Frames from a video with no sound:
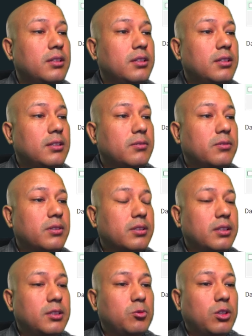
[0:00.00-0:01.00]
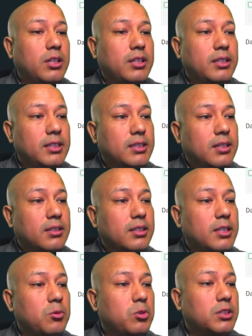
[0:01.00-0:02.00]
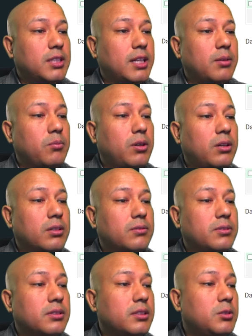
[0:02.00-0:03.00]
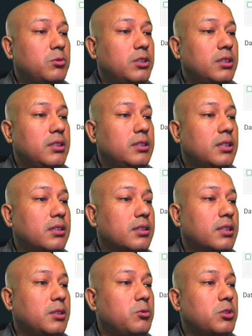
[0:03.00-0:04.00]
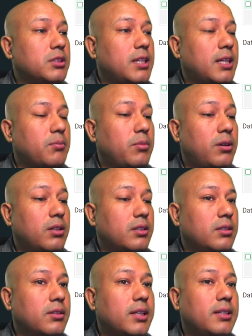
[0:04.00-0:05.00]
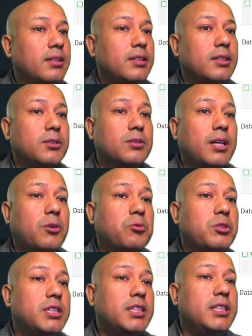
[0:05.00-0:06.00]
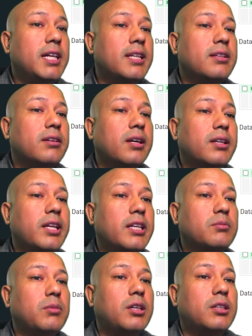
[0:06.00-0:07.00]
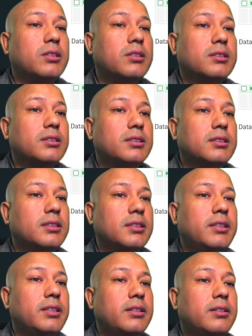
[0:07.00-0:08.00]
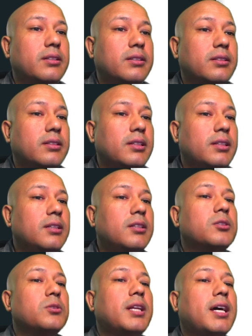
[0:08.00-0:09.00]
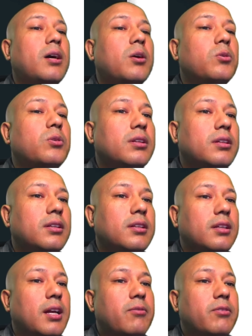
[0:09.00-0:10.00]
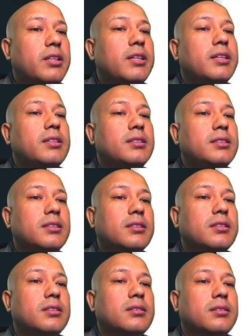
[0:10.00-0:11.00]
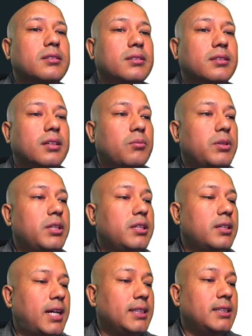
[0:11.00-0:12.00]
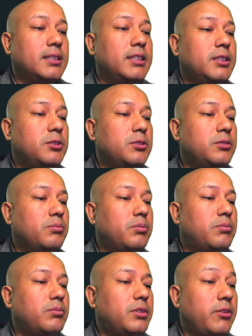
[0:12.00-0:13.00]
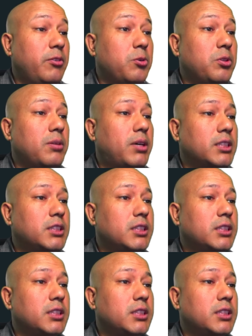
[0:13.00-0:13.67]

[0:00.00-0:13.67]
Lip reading: For this one, these are the keywords that I bought. For this one, these are the keywords that I bought, right? So now we see that there are tick marks in here. So now everything is completed. I just need to review the budget.